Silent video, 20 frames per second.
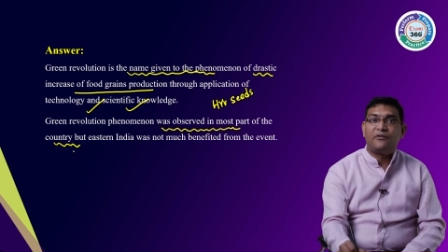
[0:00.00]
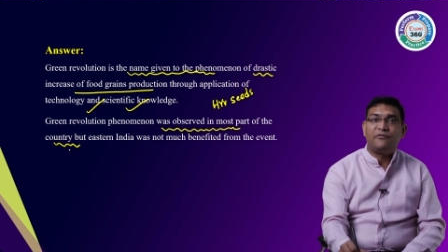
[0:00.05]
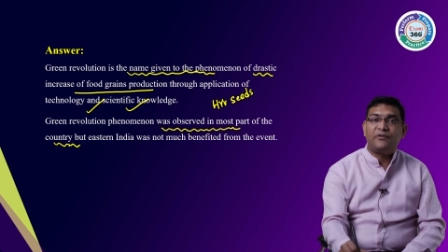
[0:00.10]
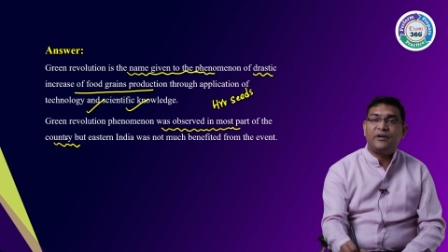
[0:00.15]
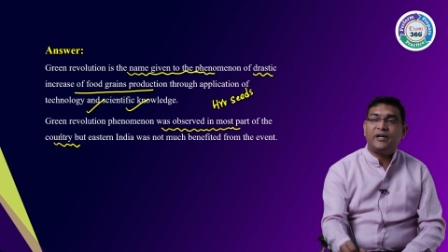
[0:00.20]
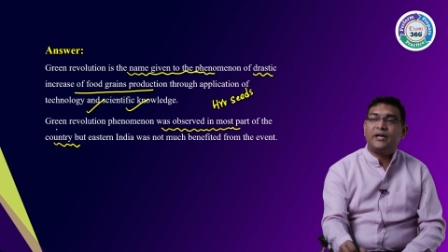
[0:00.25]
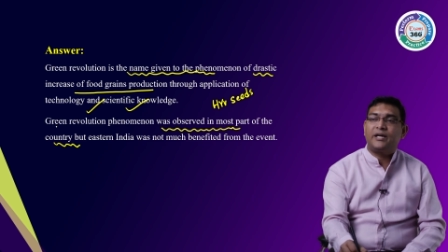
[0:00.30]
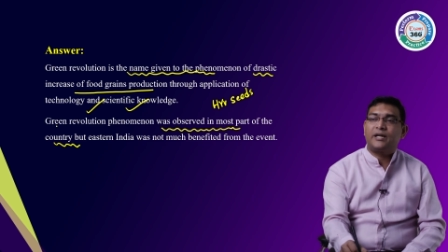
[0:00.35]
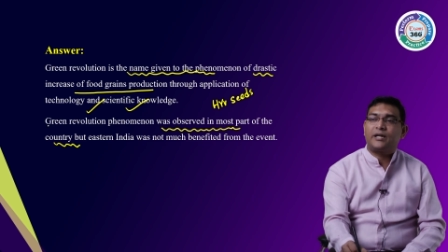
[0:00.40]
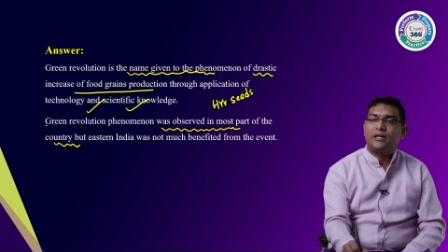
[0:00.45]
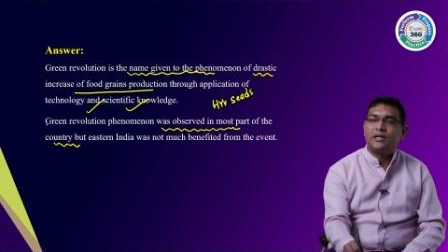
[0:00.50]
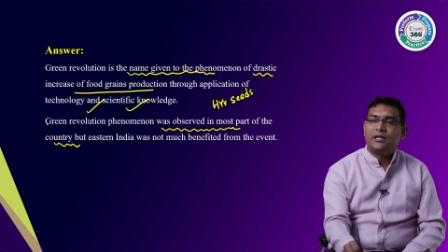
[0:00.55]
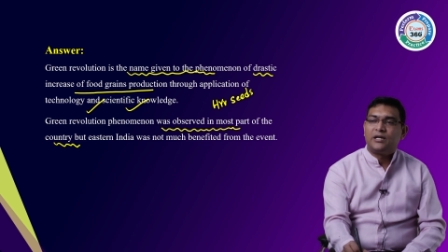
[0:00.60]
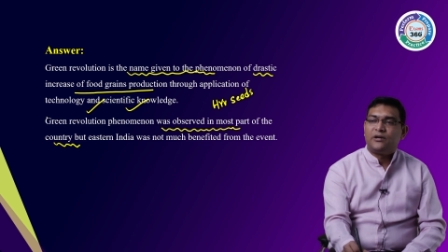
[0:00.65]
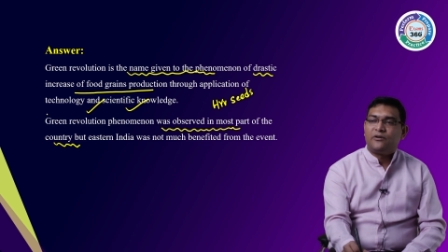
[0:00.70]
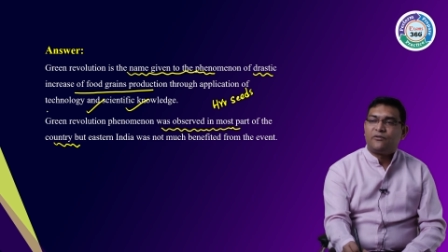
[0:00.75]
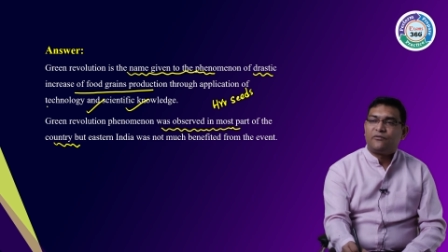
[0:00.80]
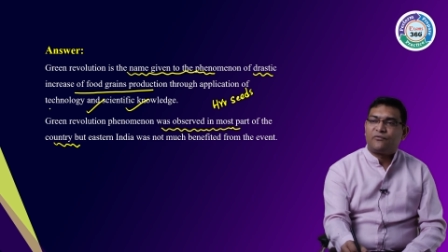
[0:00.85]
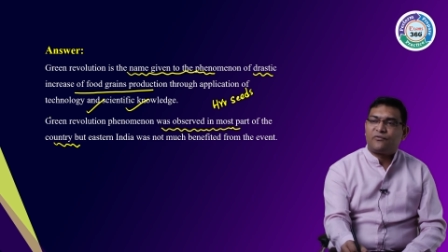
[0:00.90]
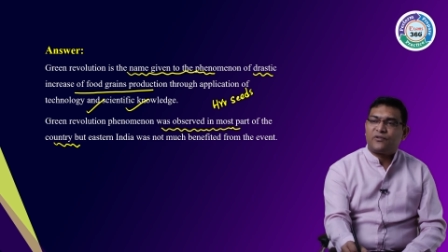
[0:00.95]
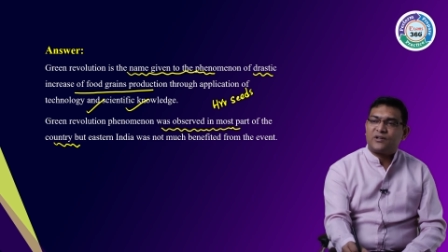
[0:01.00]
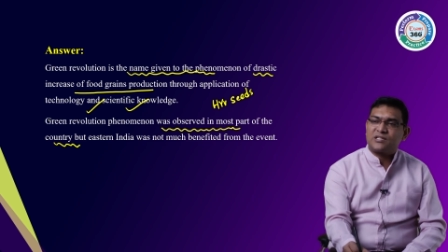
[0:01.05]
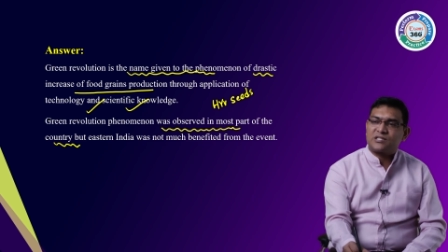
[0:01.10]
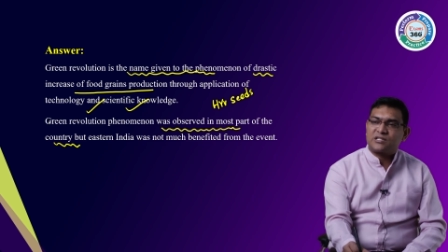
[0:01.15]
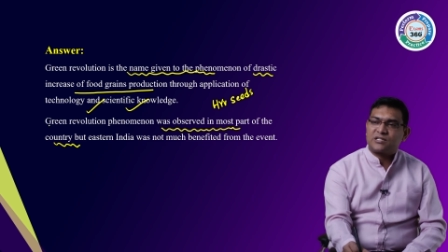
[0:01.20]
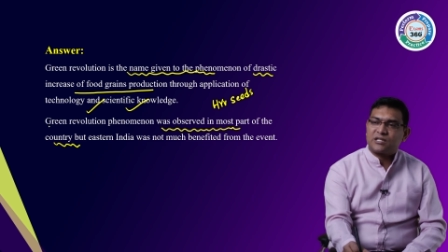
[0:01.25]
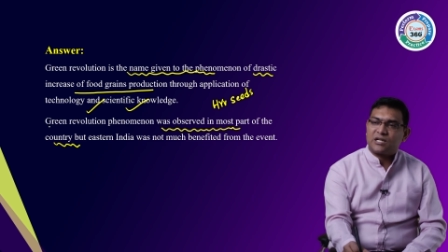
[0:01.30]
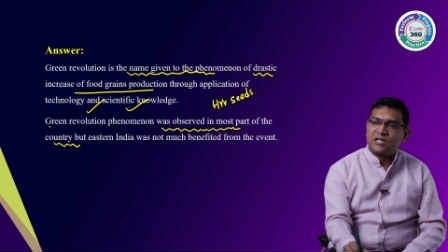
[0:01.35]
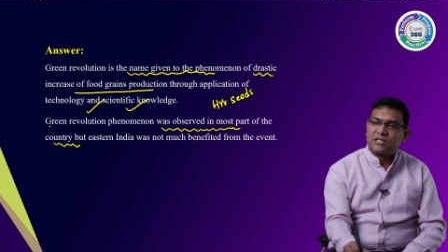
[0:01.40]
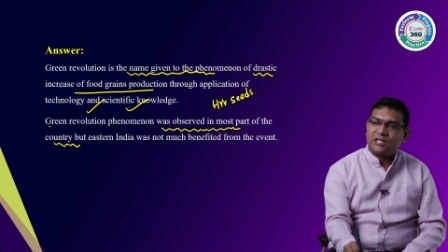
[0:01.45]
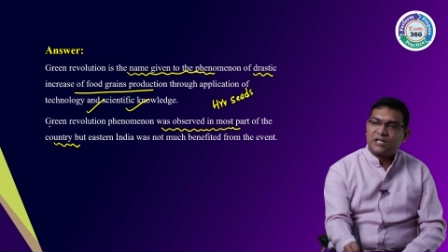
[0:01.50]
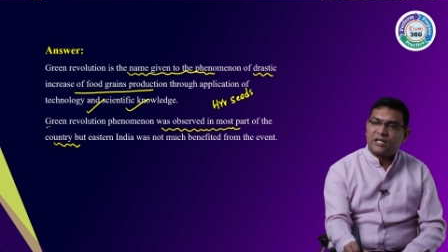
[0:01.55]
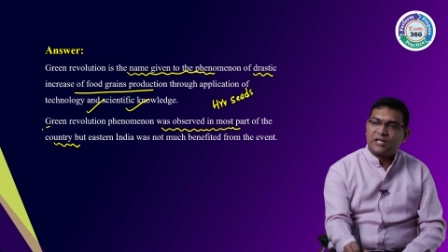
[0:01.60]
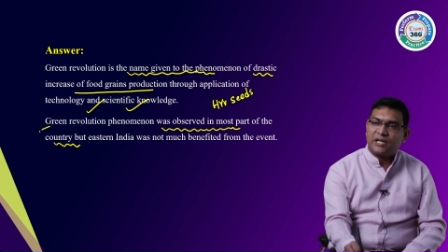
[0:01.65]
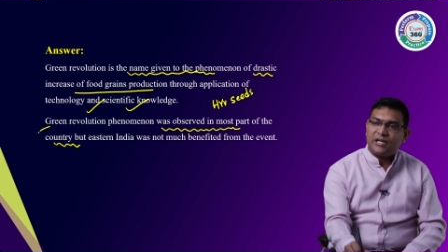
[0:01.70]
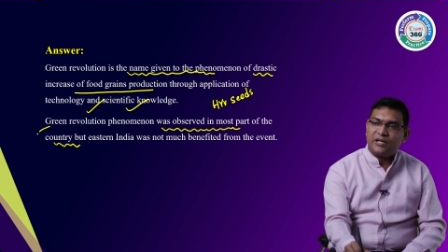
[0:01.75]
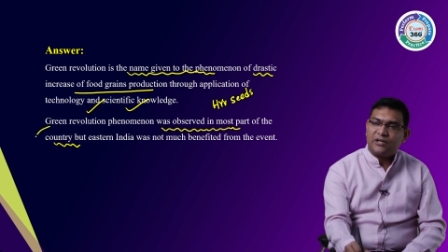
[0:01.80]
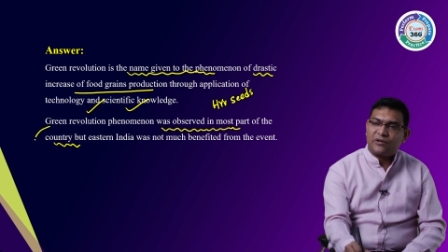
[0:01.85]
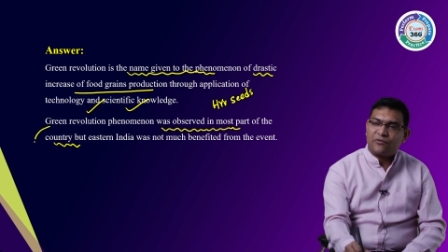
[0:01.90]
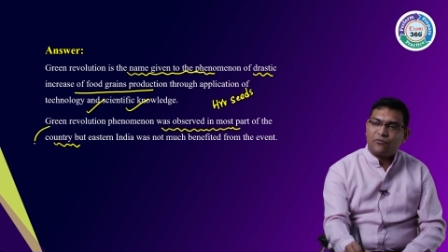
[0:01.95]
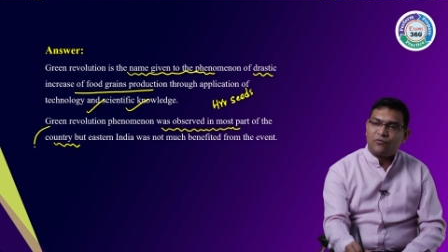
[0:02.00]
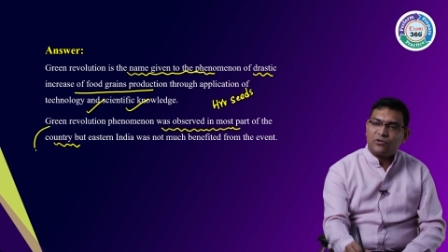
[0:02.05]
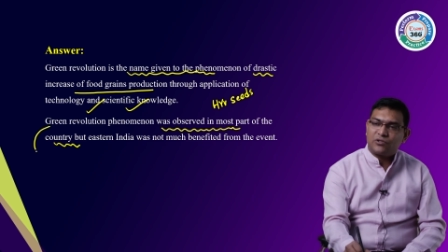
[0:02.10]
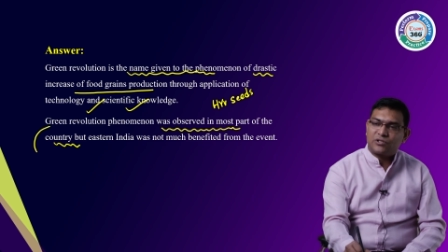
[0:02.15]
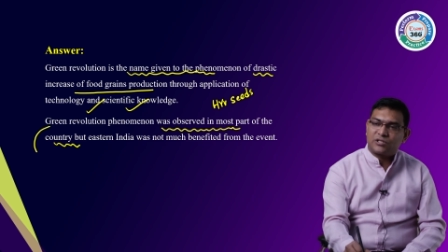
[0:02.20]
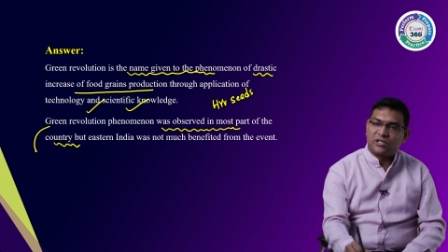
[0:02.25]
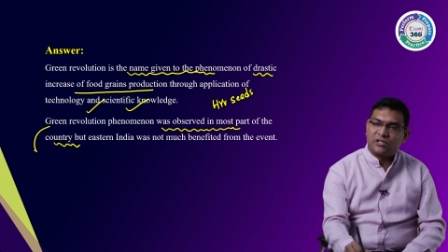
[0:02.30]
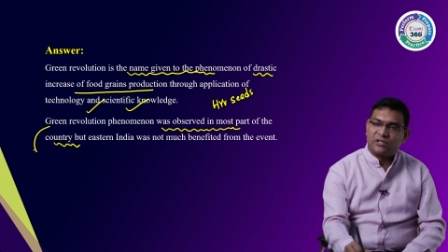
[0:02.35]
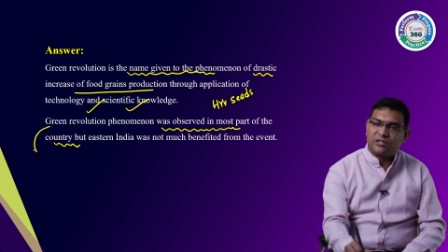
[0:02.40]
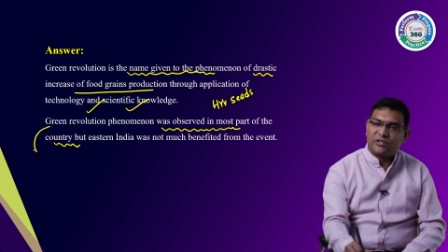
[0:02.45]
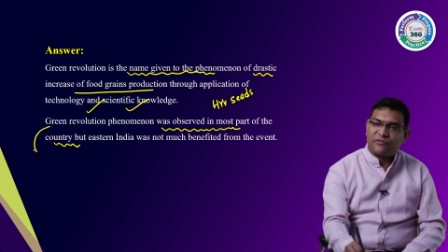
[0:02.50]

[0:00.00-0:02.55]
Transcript: where first the Green Revolution,